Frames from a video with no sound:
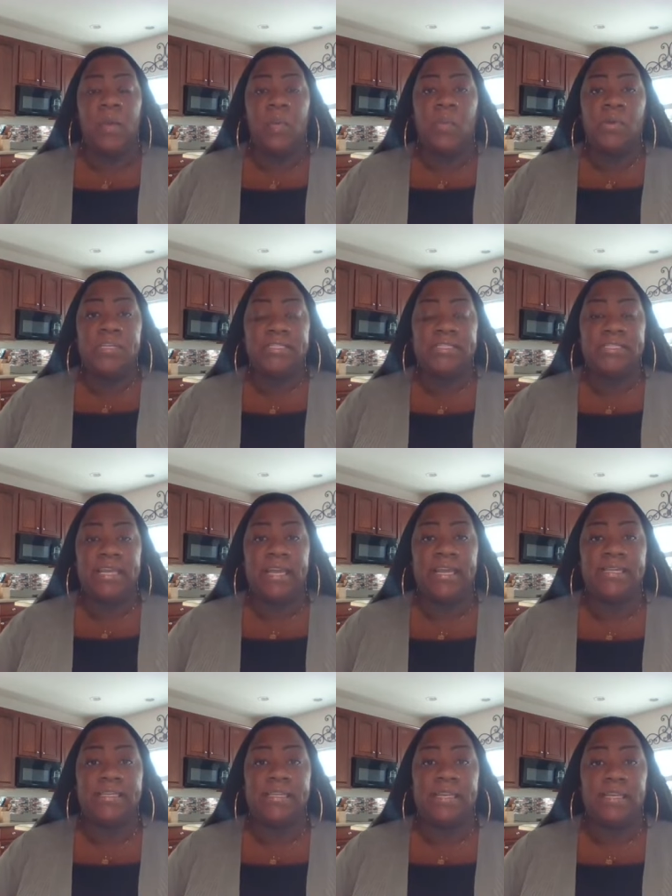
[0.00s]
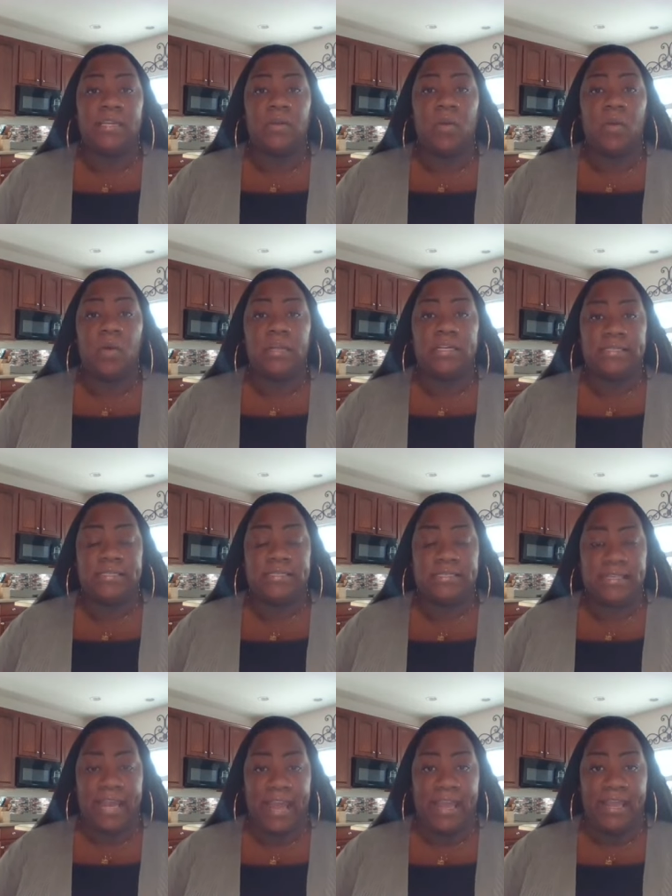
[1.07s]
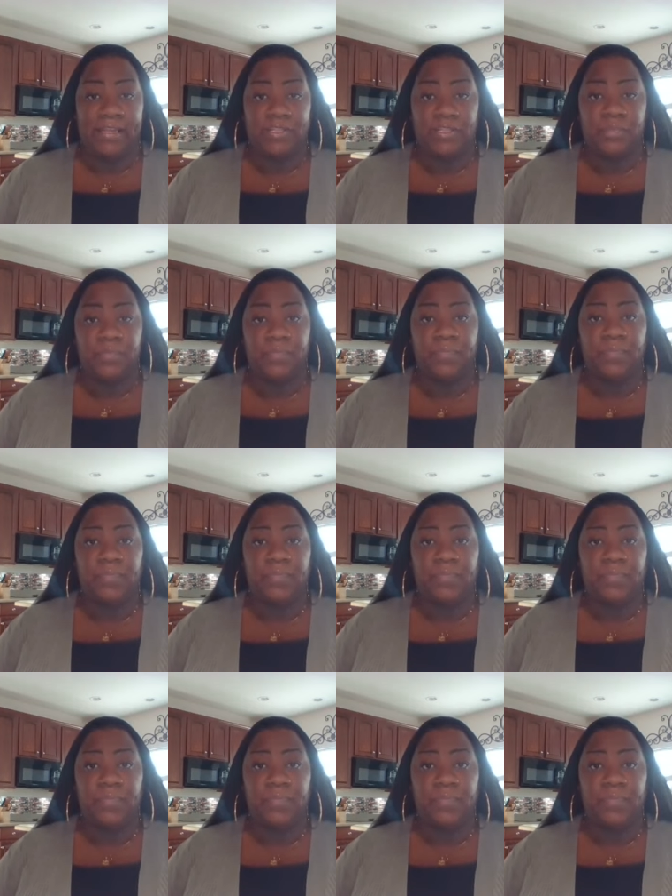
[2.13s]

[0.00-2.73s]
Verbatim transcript: were standing on a stage,